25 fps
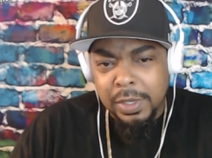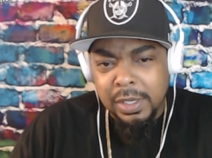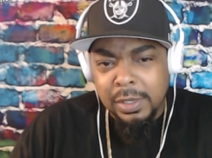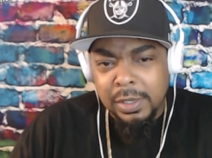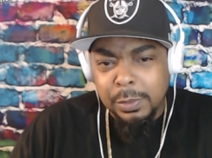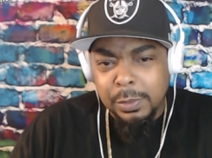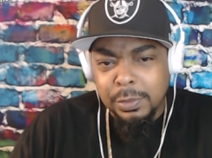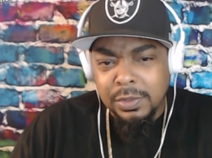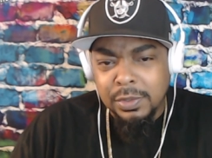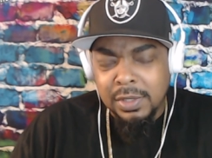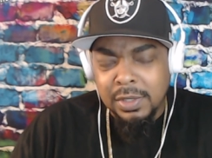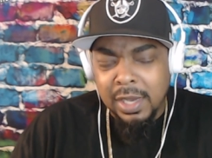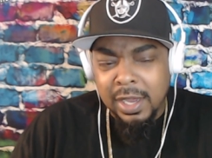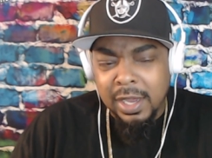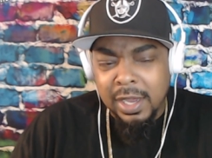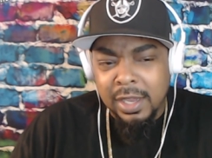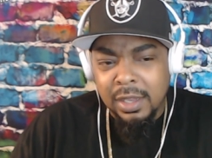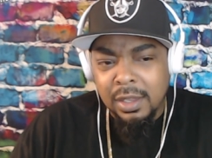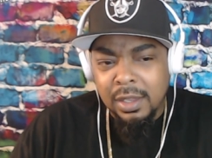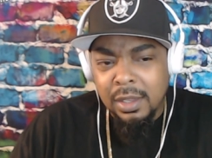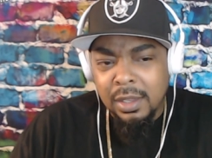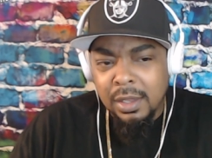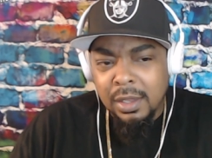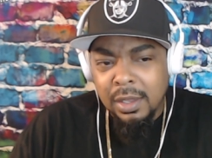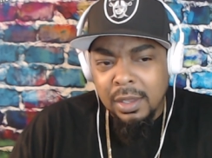It was like
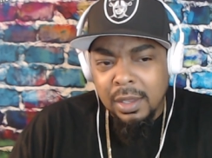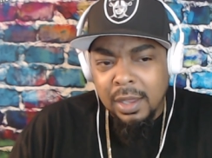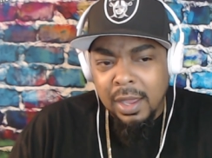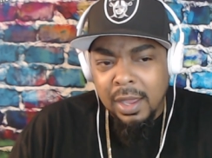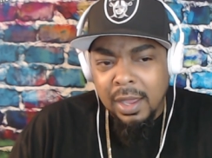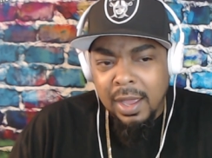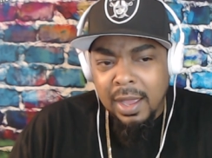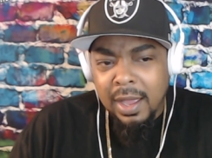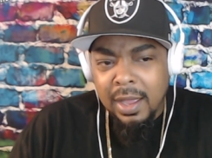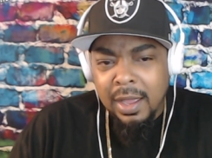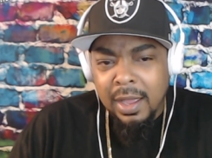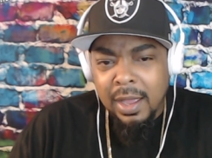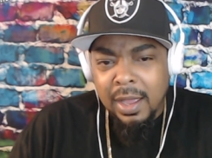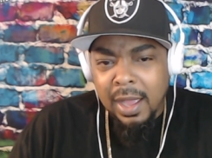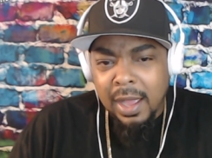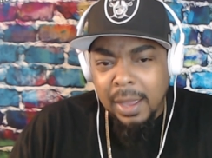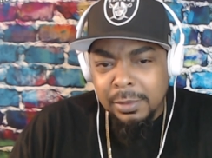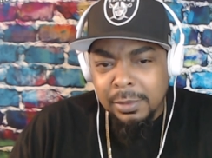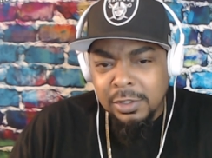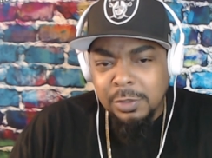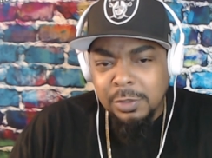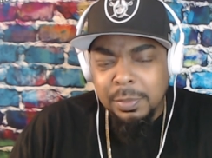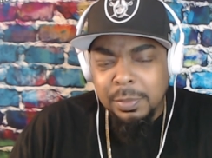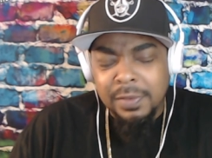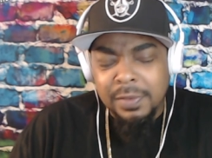I'll
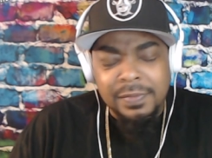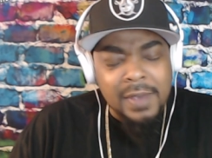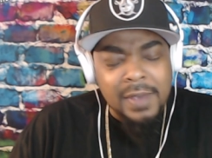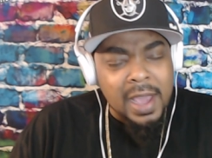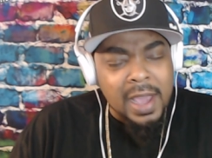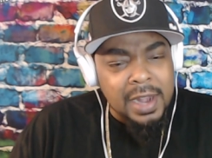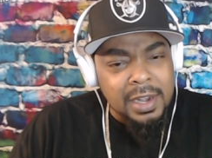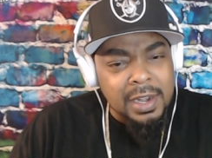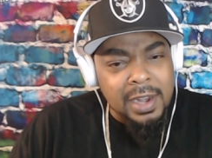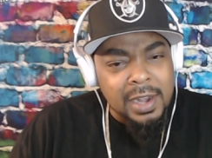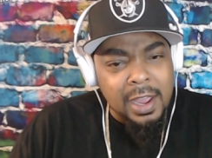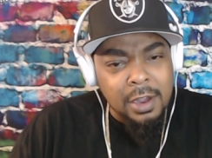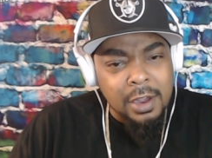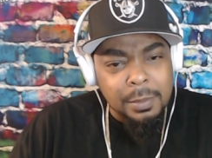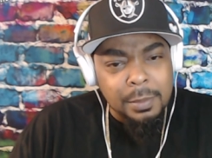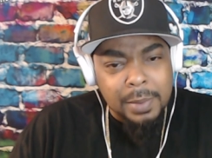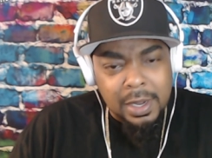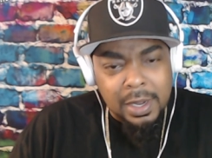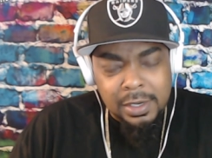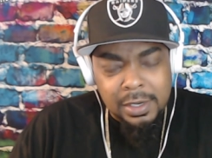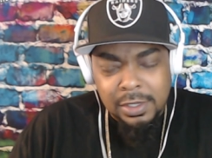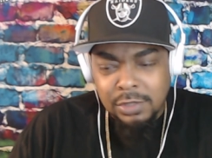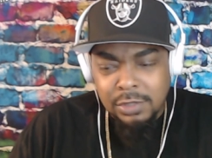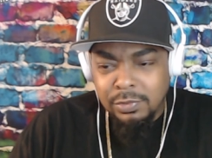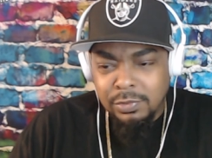just be finding out about
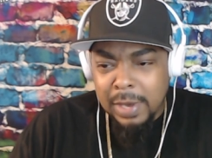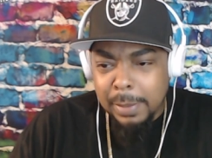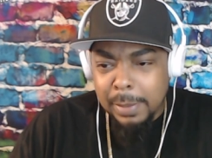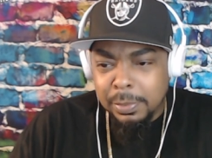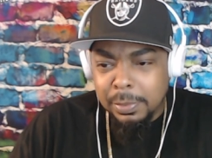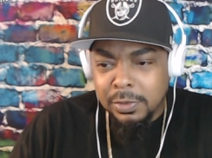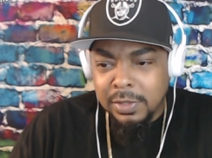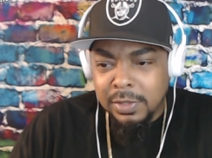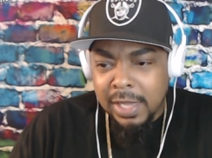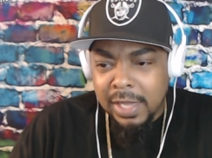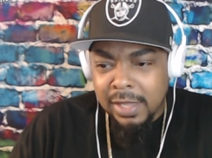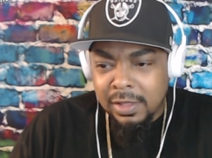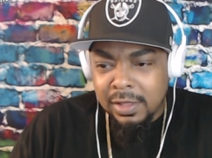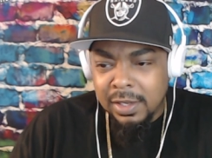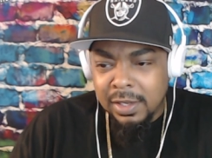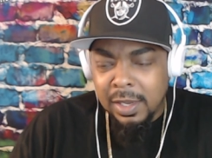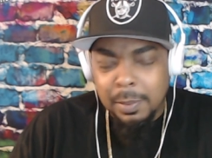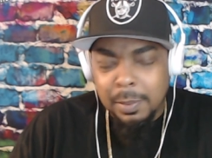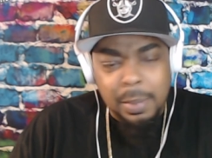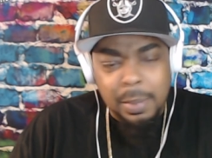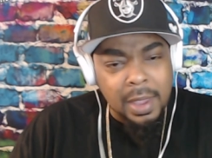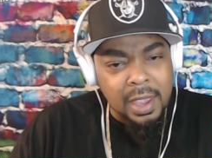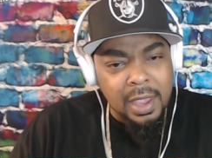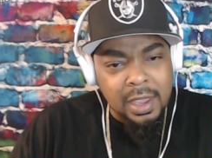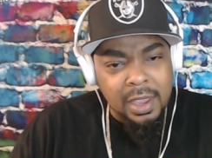these rappers after they
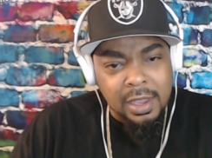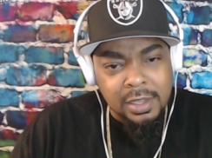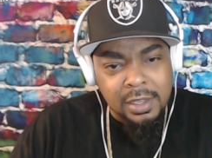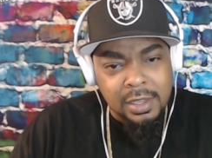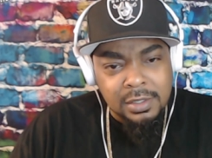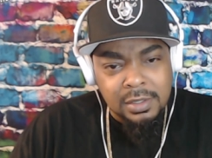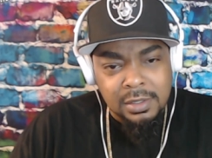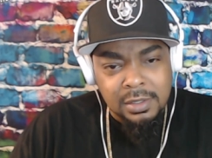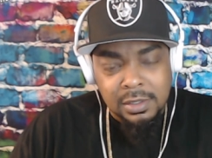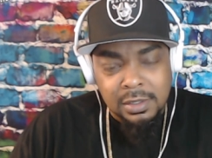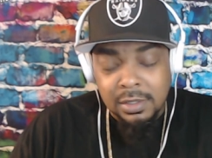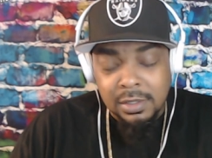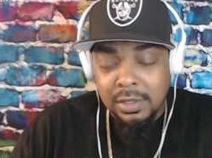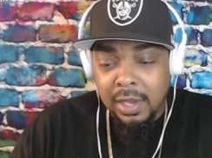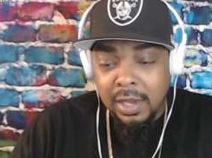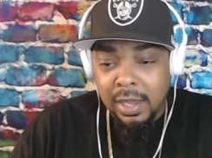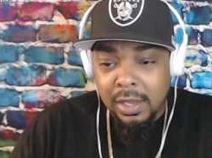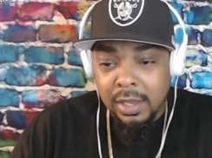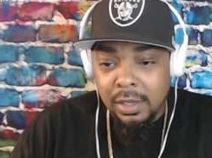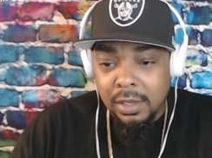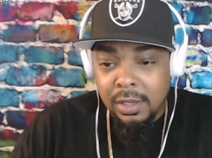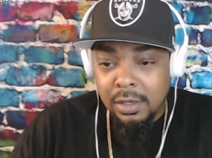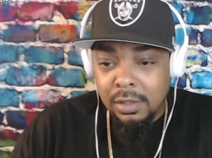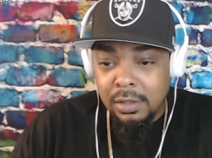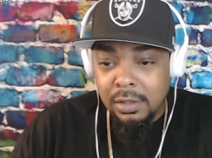pass, and it's
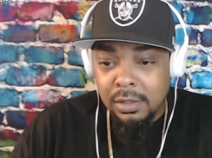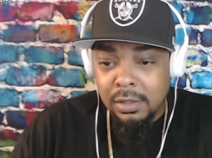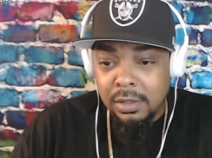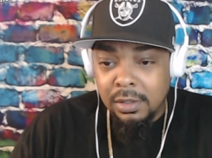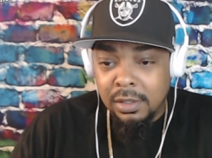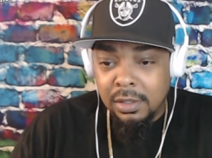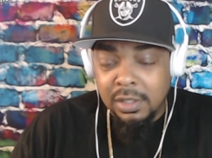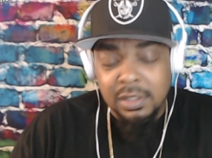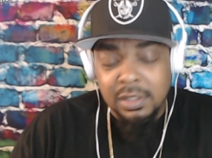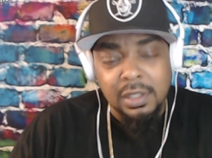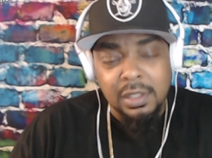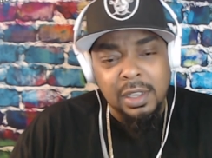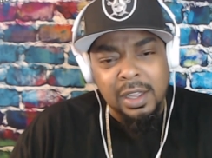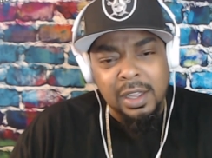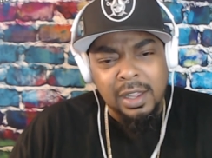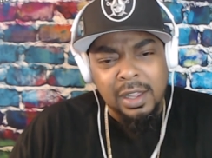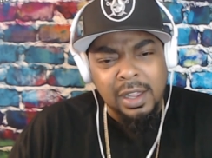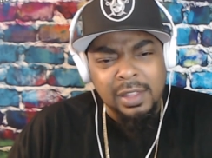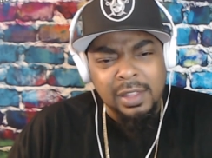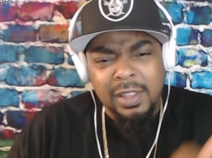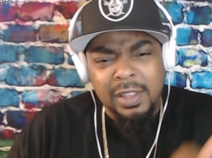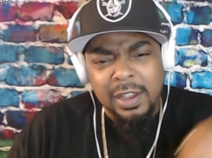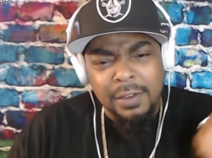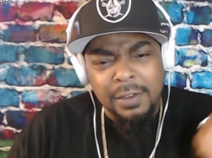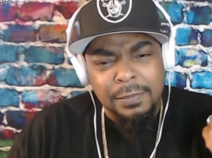like because I, I
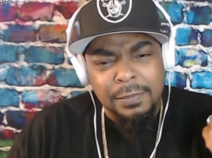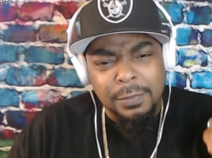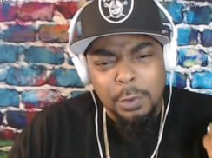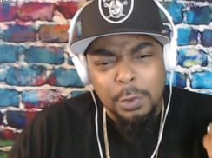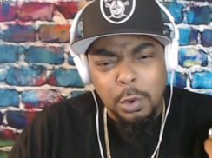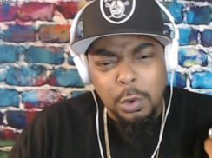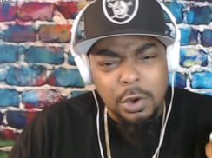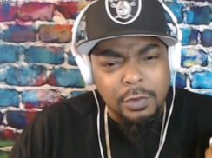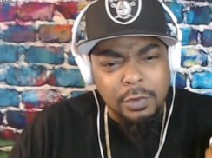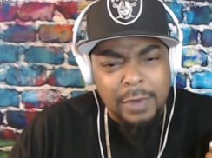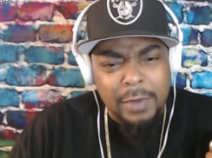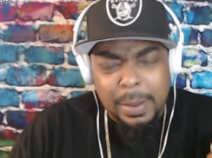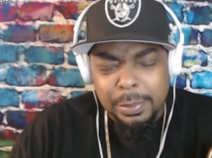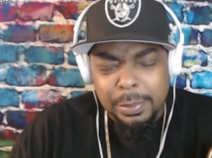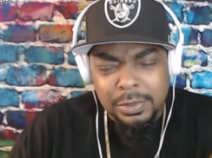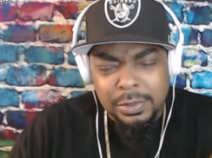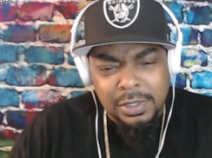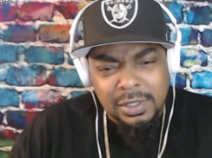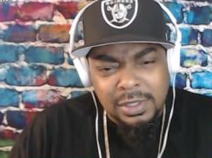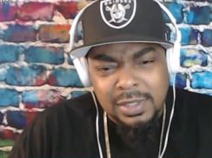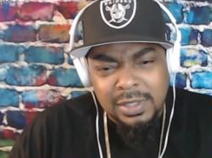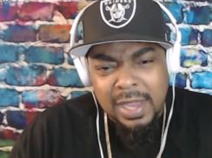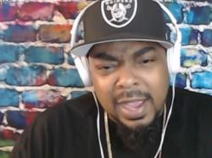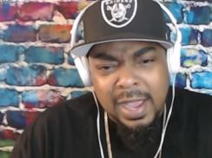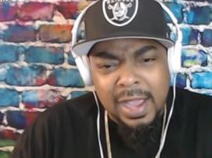think a Florida rapper
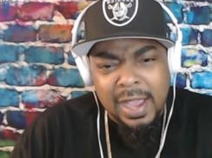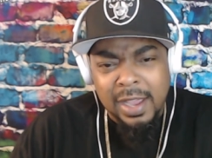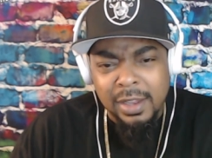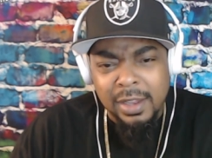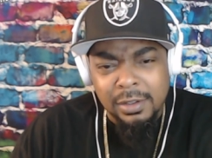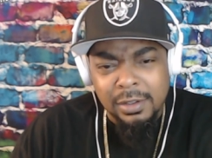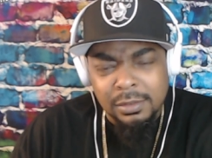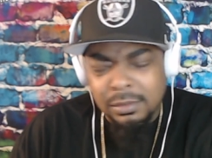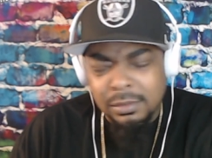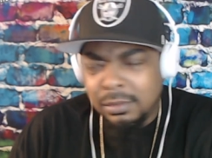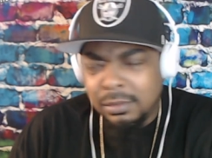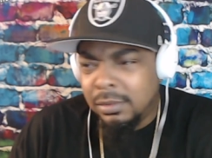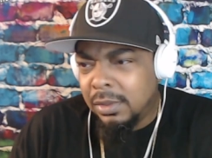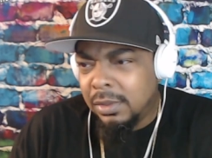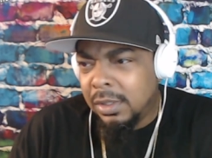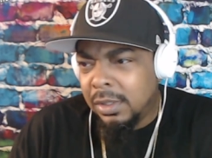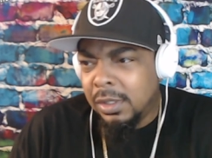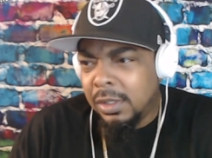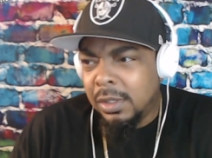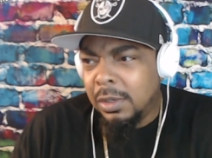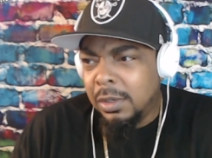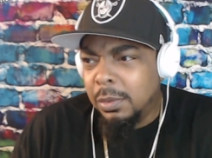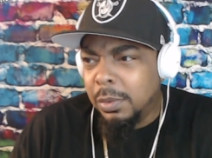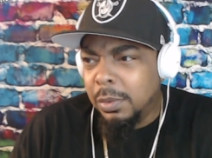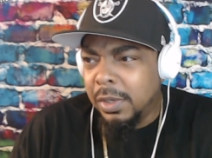just died,
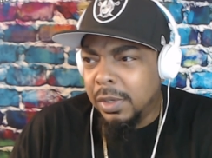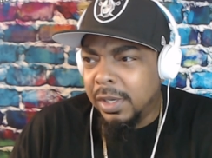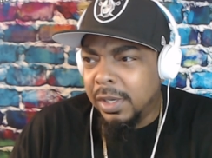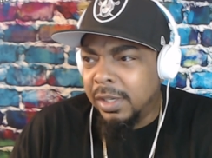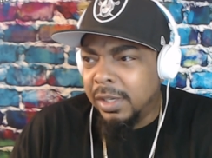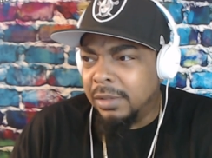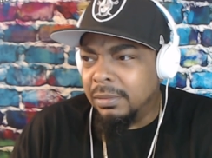what